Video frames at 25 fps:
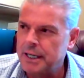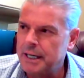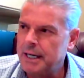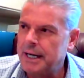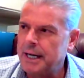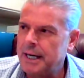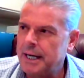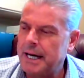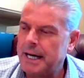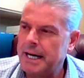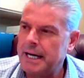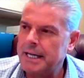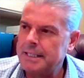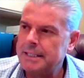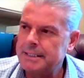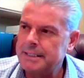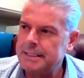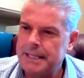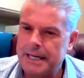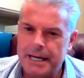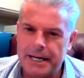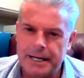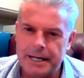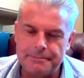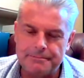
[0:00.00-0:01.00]
And
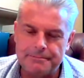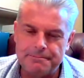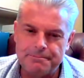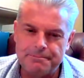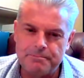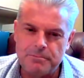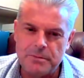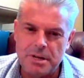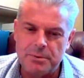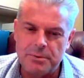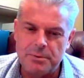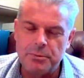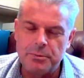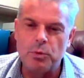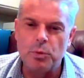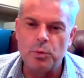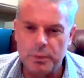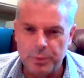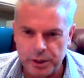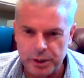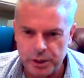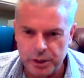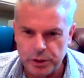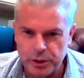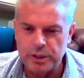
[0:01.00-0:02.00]
when
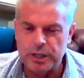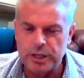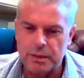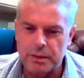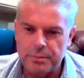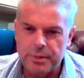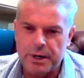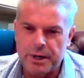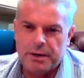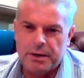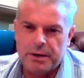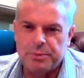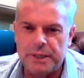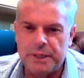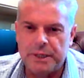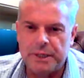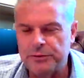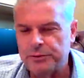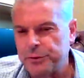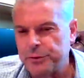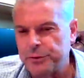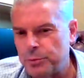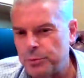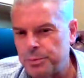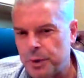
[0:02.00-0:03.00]
we do get back playing
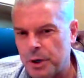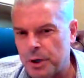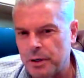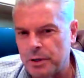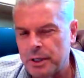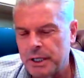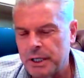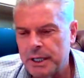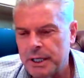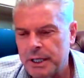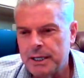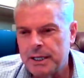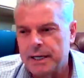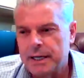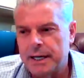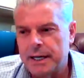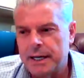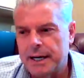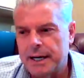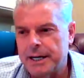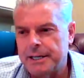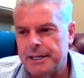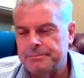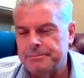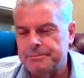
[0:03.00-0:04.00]
football,
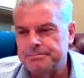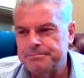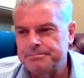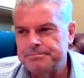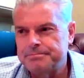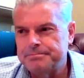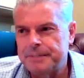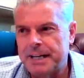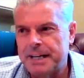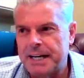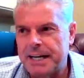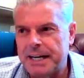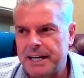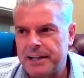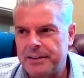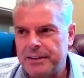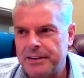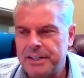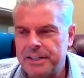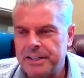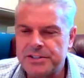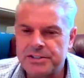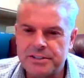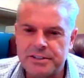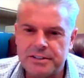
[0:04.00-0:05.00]

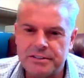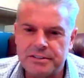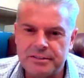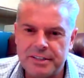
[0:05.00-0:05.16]
this